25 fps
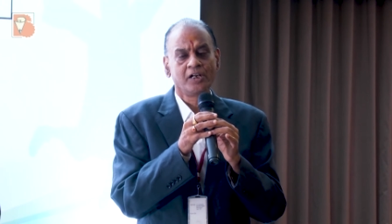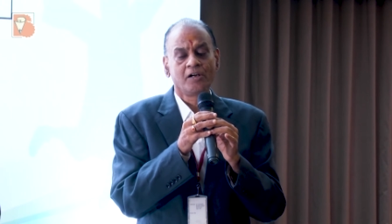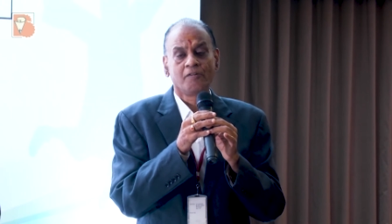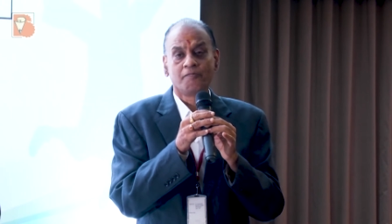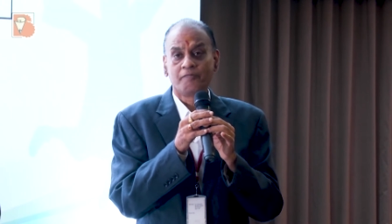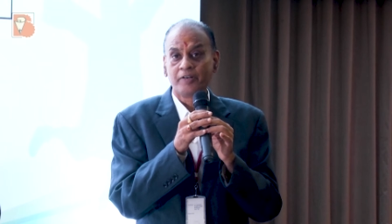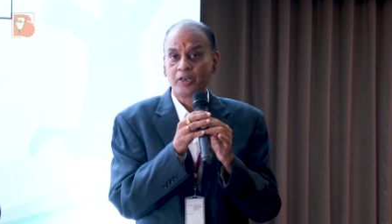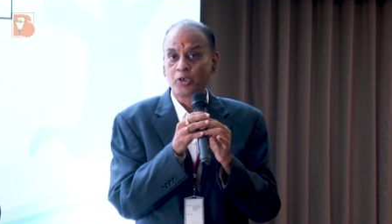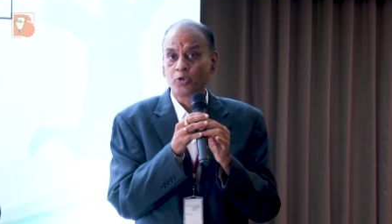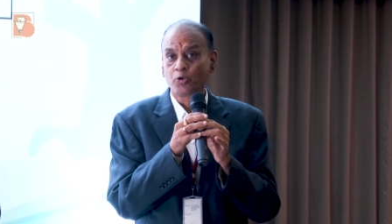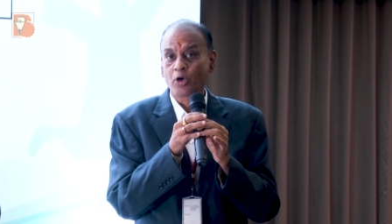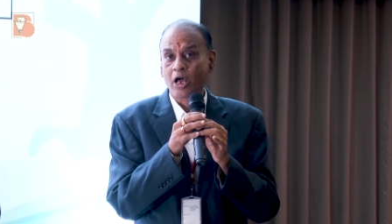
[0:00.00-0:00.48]

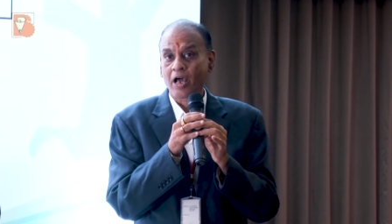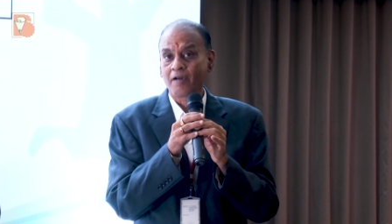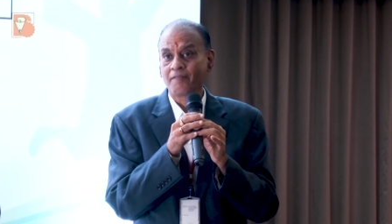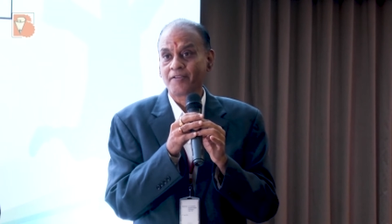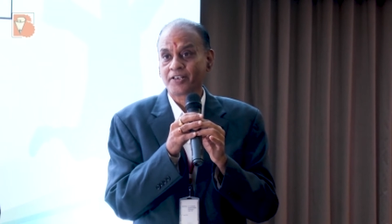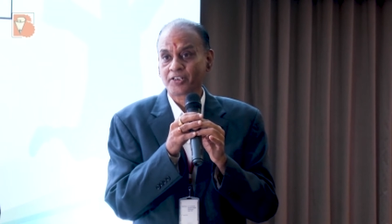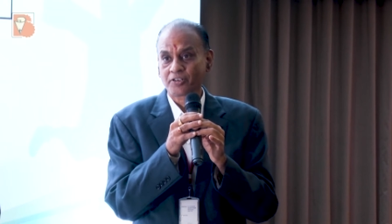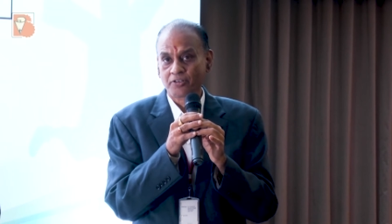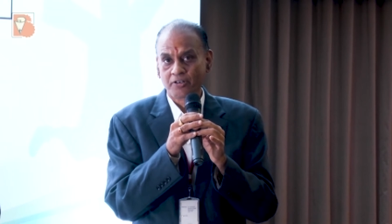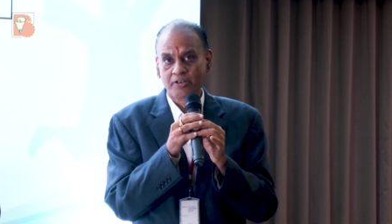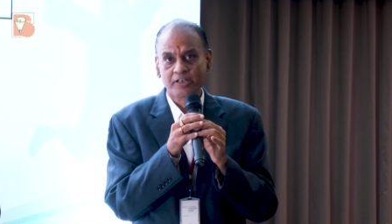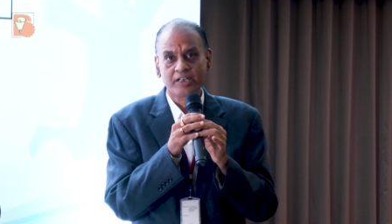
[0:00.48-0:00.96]
We do have
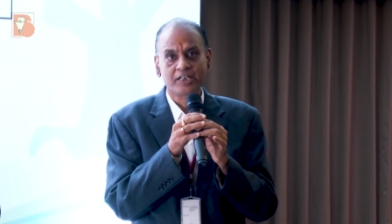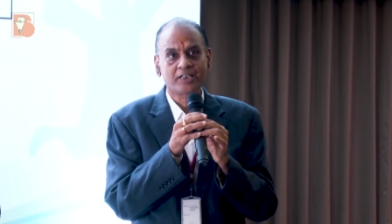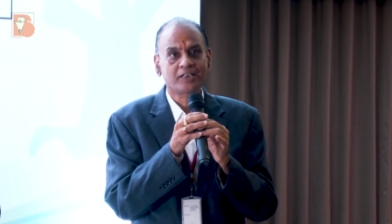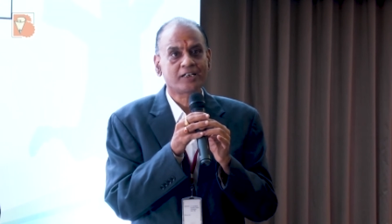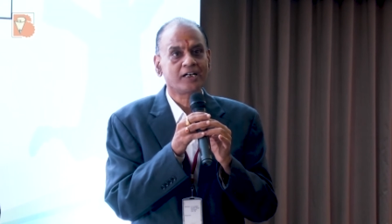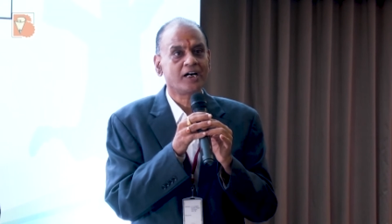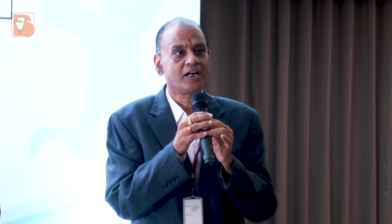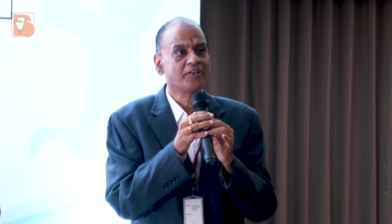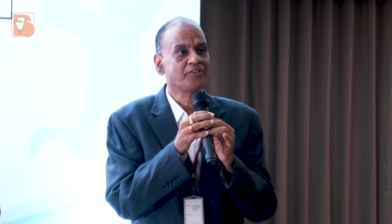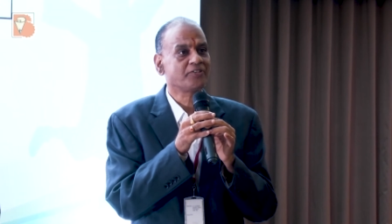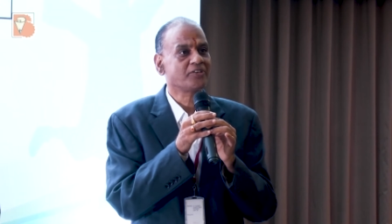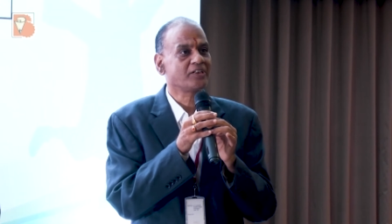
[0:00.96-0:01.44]
a Street
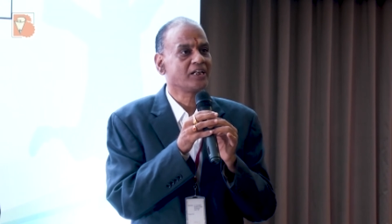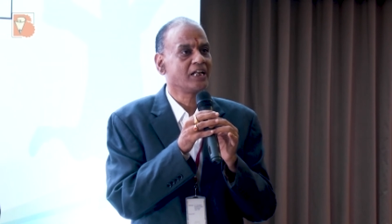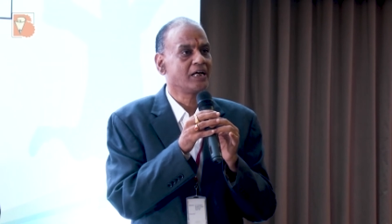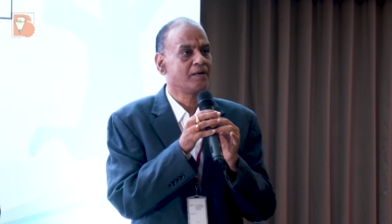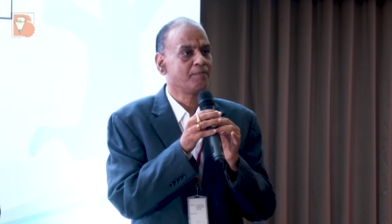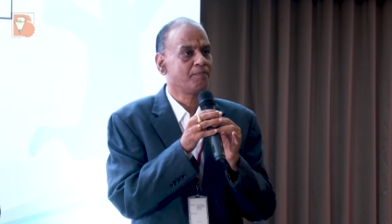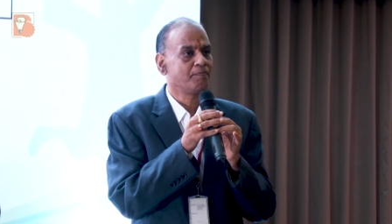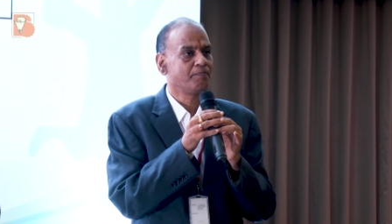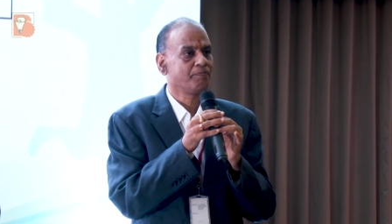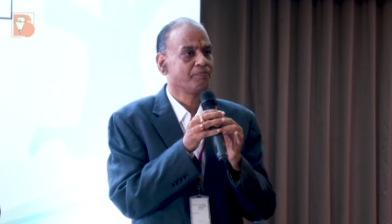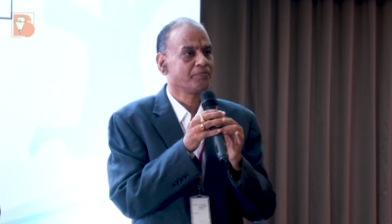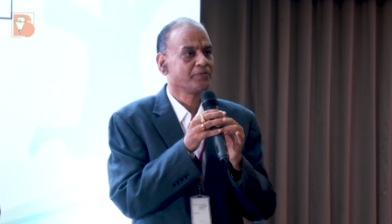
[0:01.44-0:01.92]
Cause club
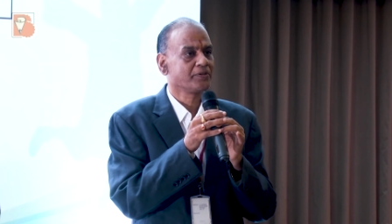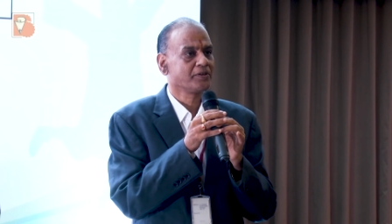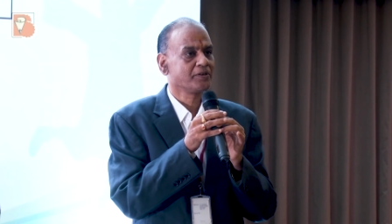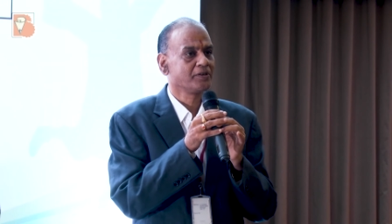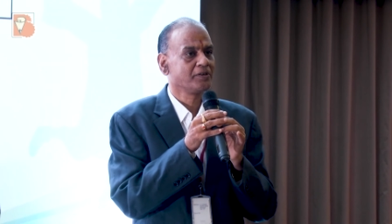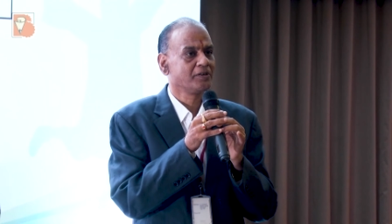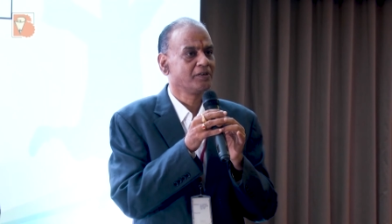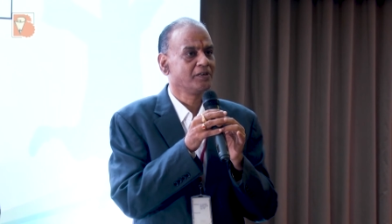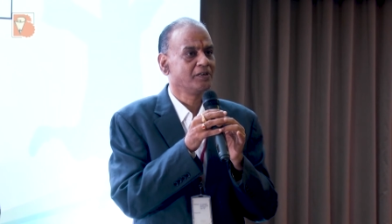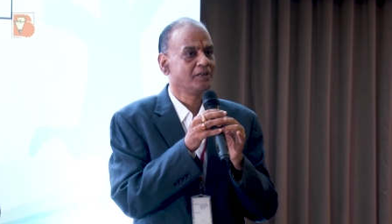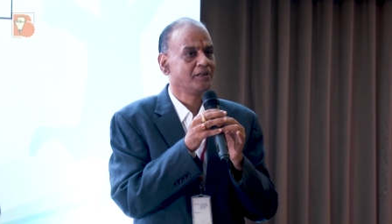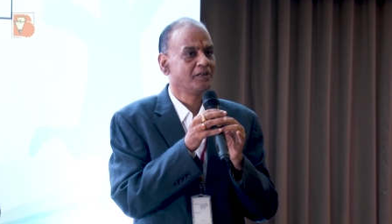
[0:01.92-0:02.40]

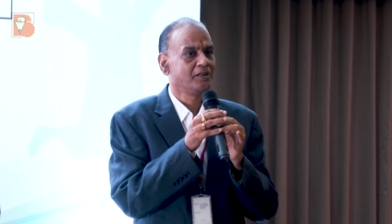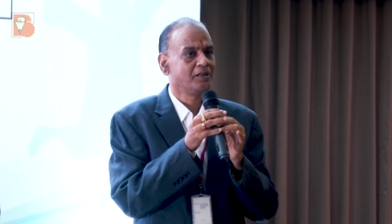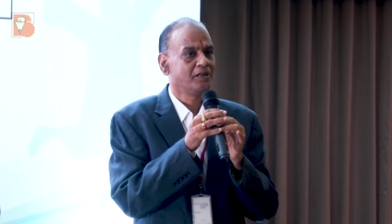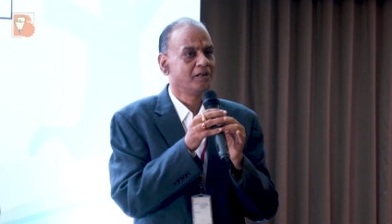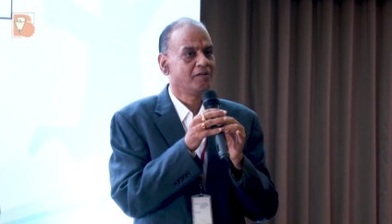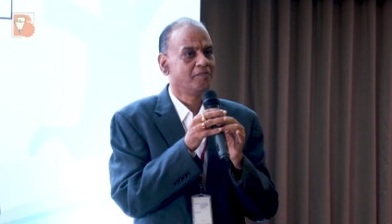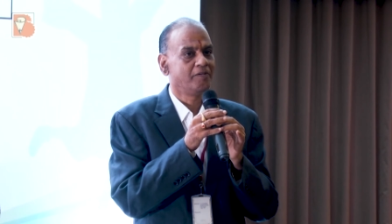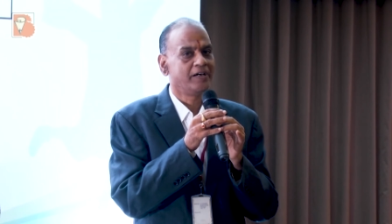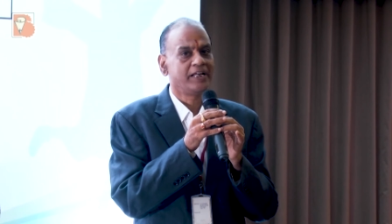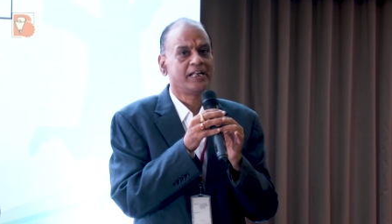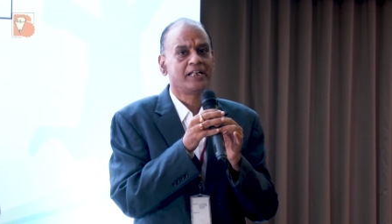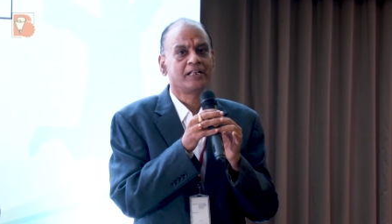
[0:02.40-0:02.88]

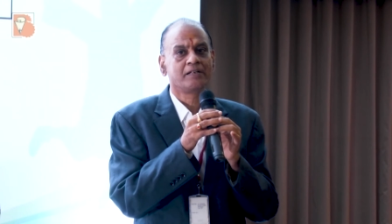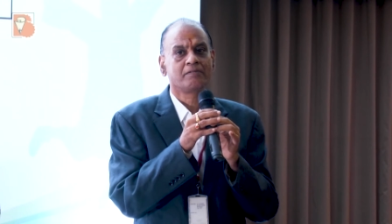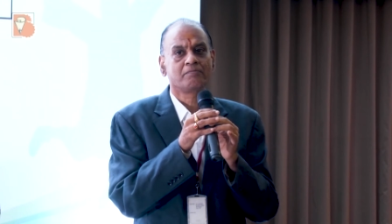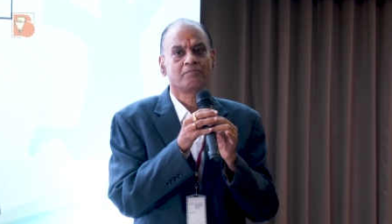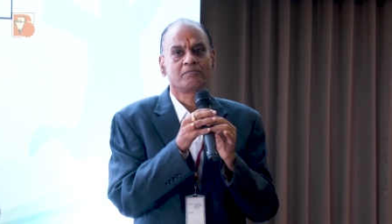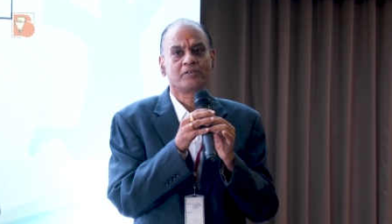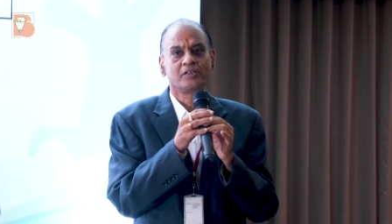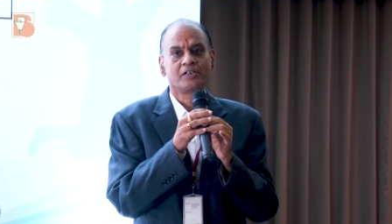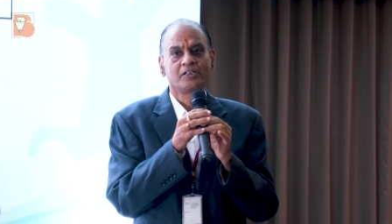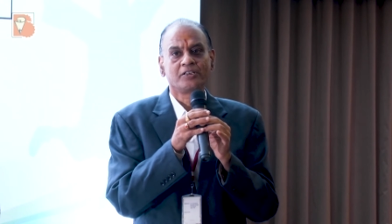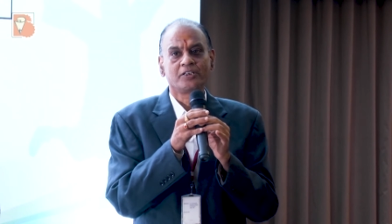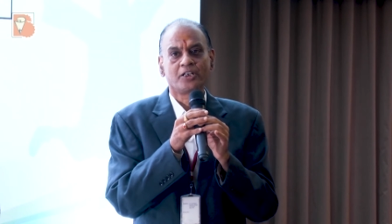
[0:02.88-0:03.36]
wherein
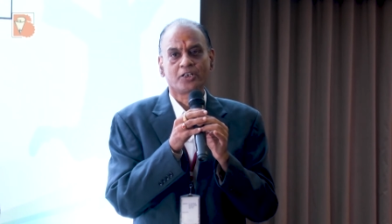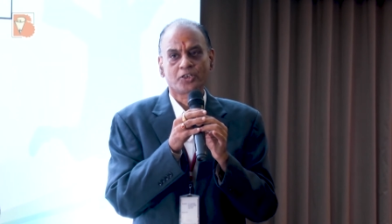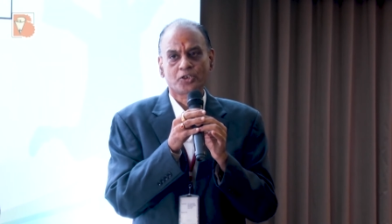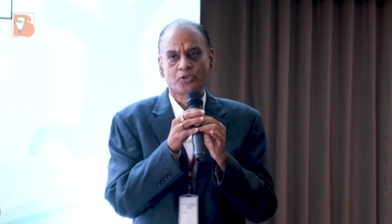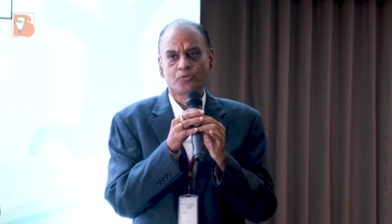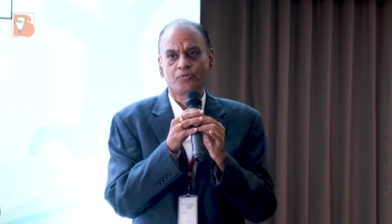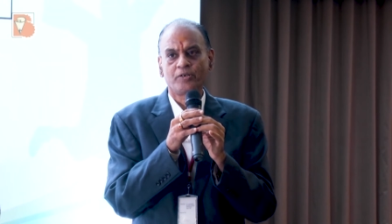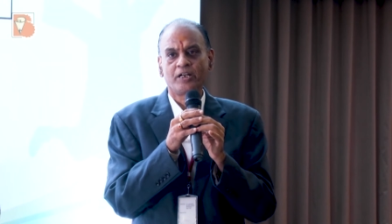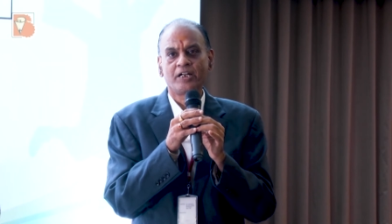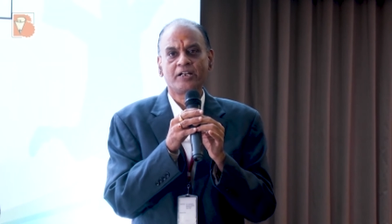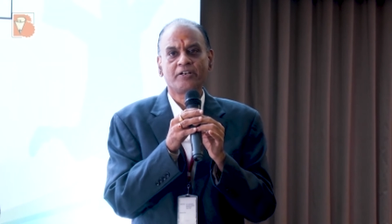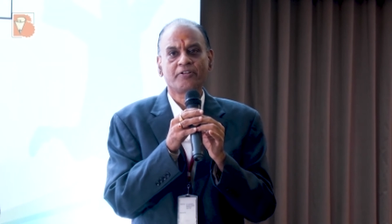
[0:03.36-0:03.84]
the
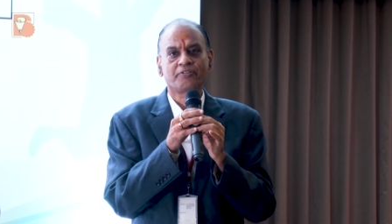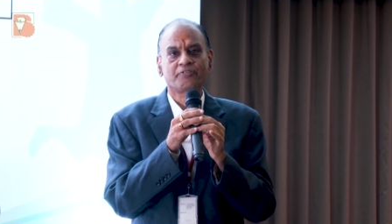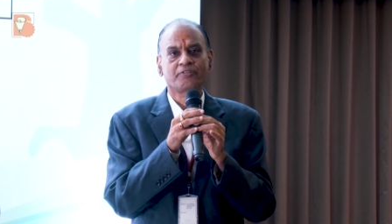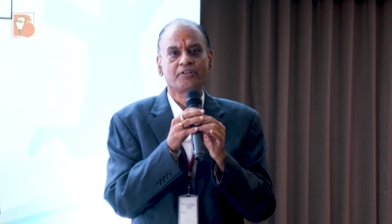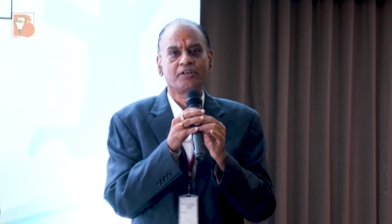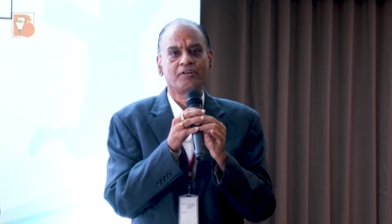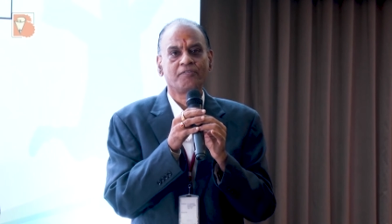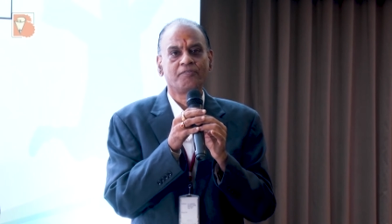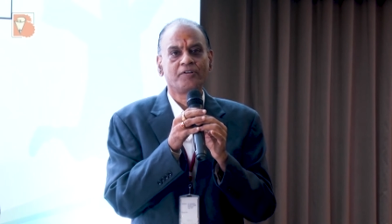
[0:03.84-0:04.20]
students uh,